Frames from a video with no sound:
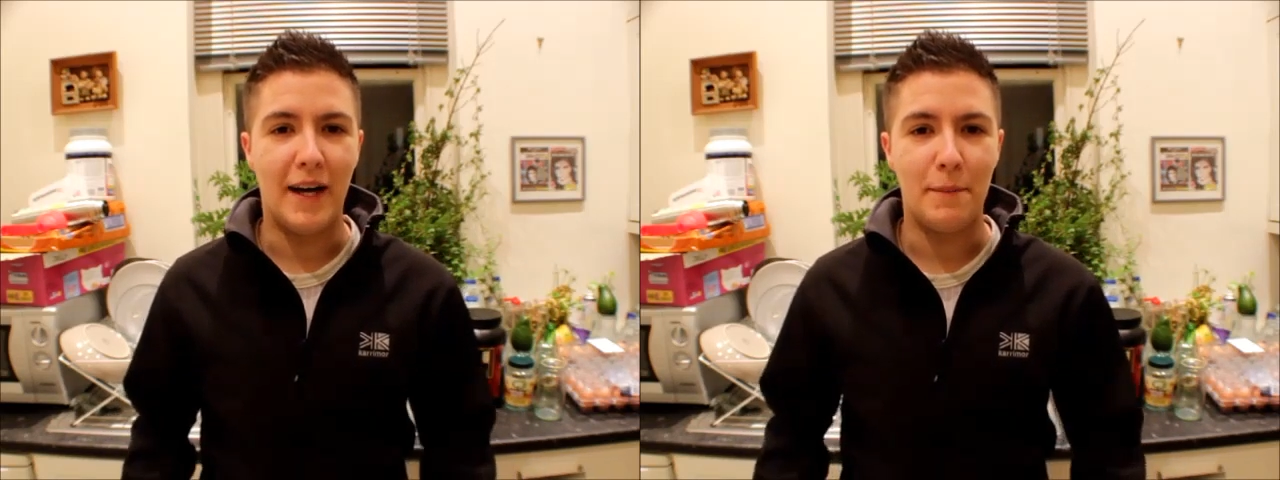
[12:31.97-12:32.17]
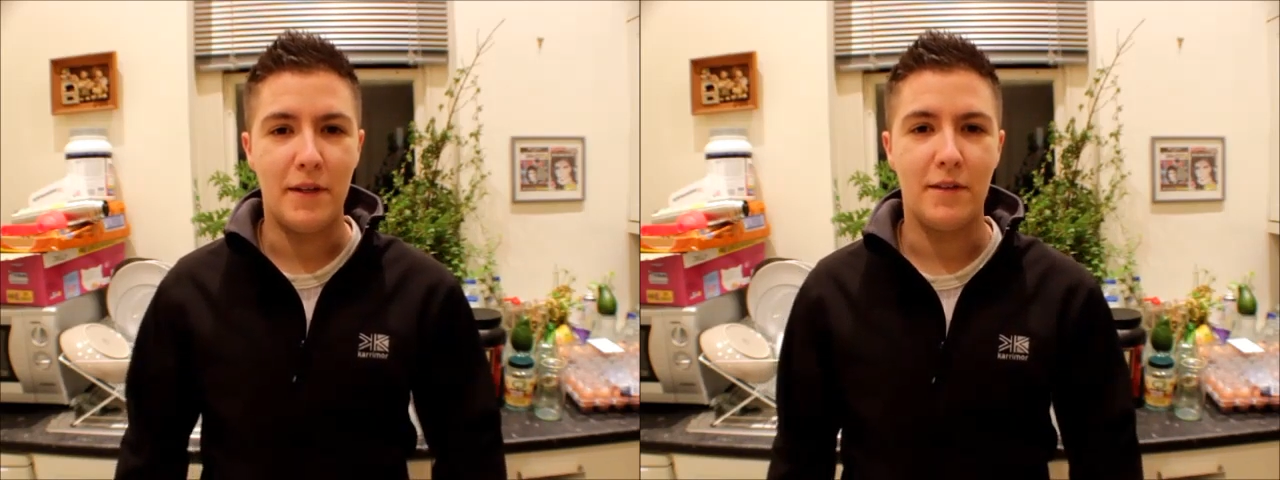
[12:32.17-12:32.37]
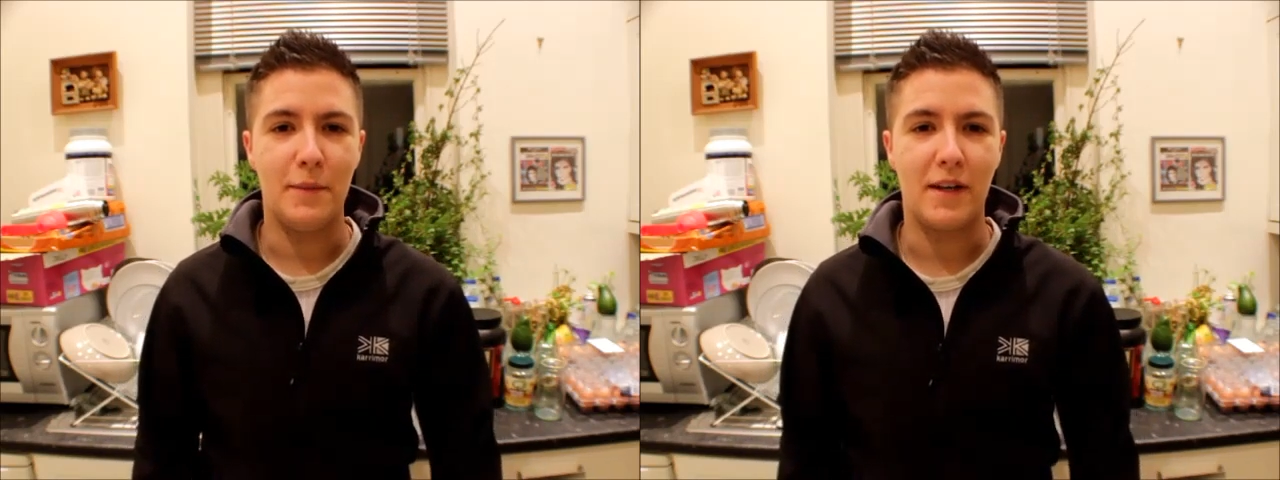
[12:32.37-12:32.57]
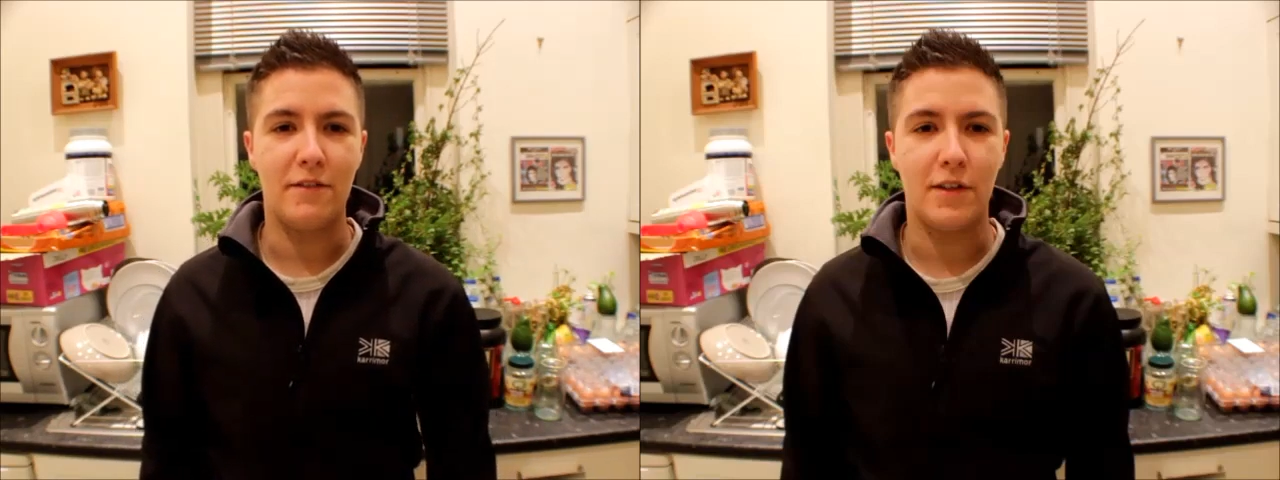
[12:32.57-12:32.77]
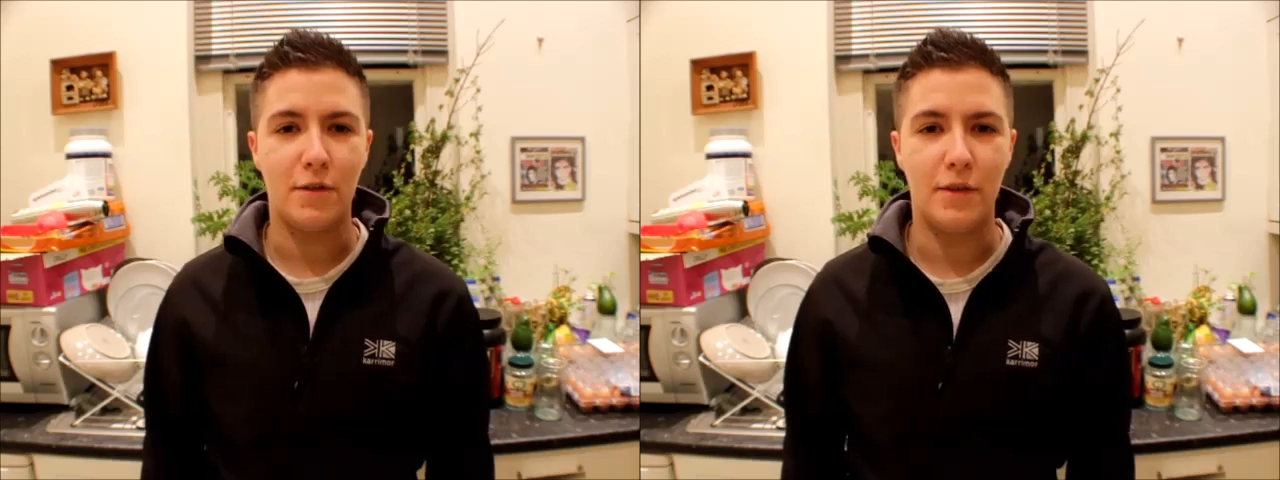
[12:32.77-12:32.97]
happy to make a
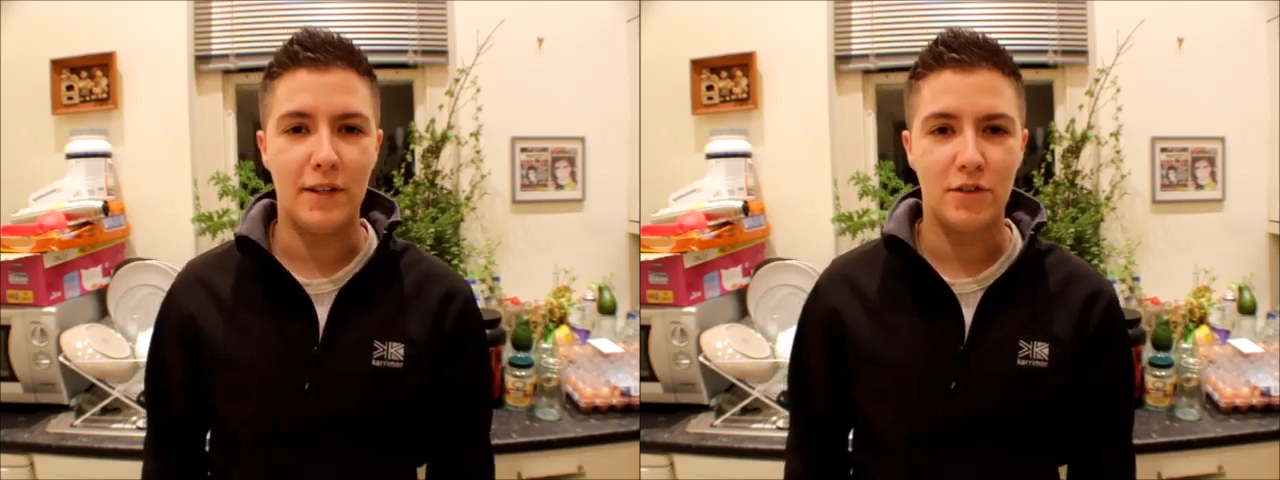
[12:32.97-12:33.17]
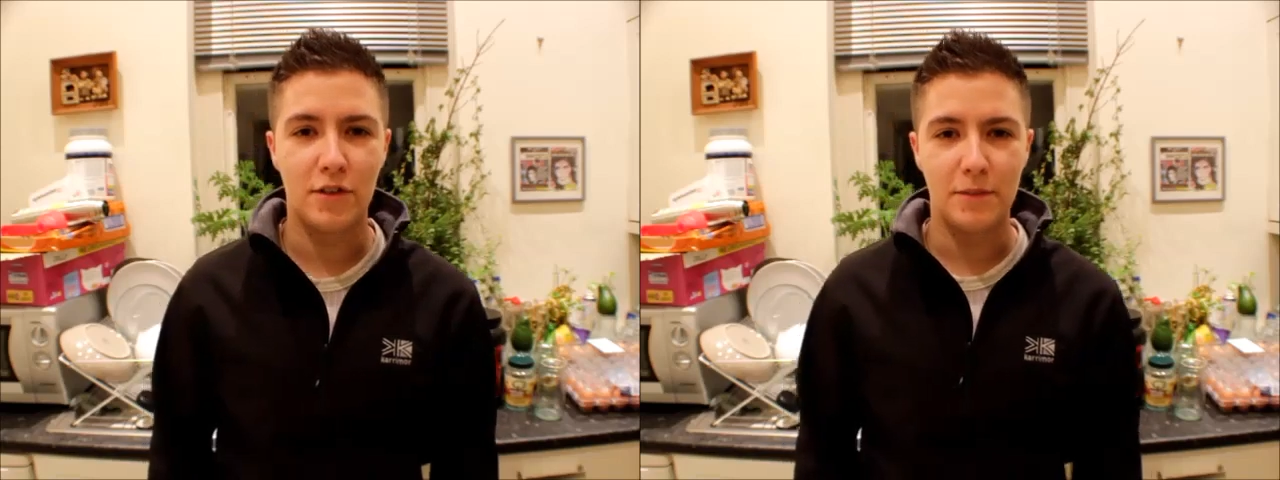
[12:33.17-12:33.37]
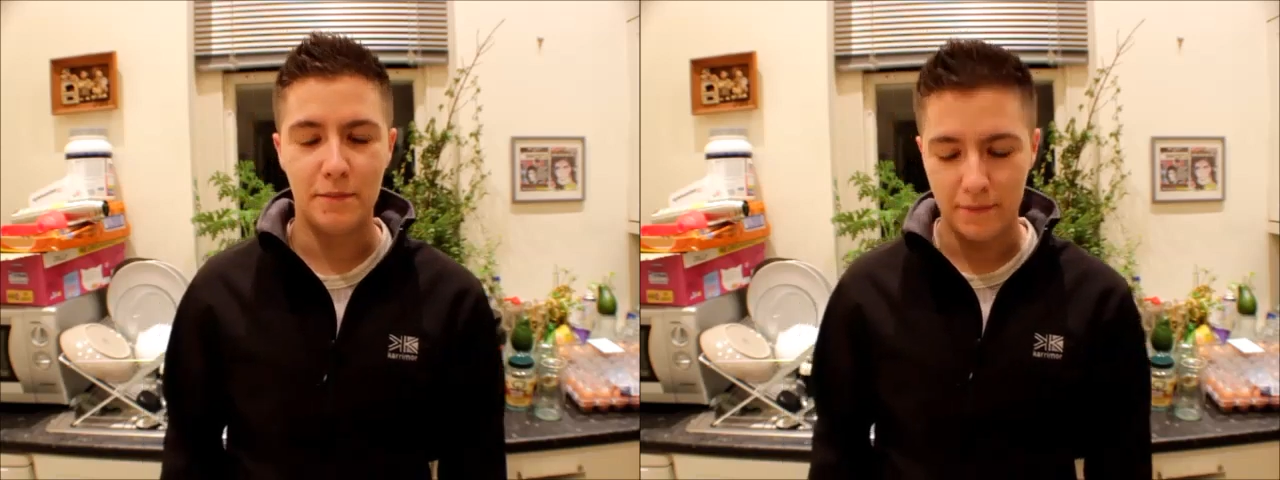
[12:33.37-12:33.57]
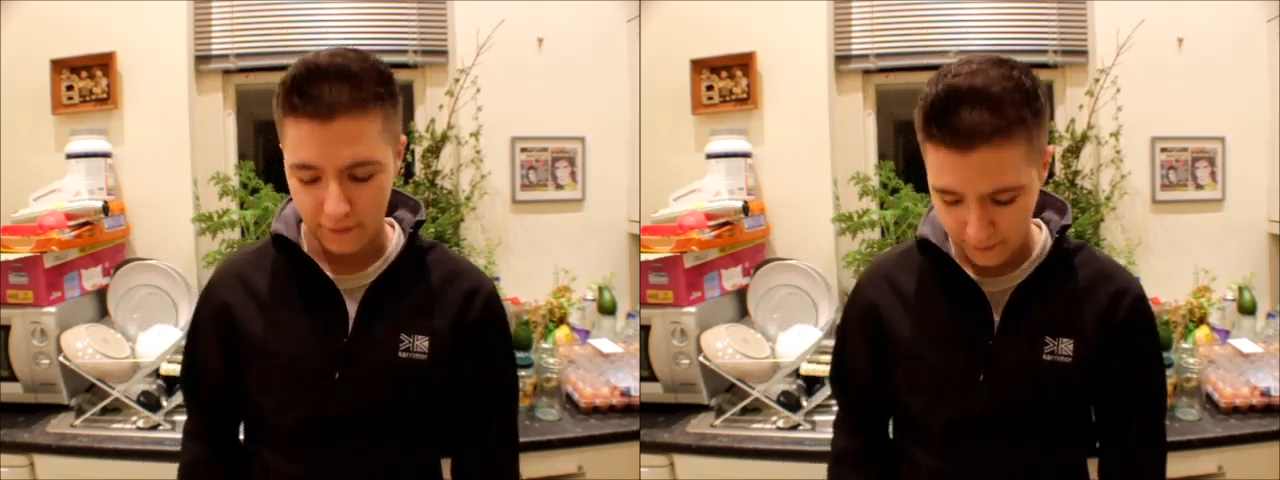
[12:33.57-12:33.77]
video and answer them.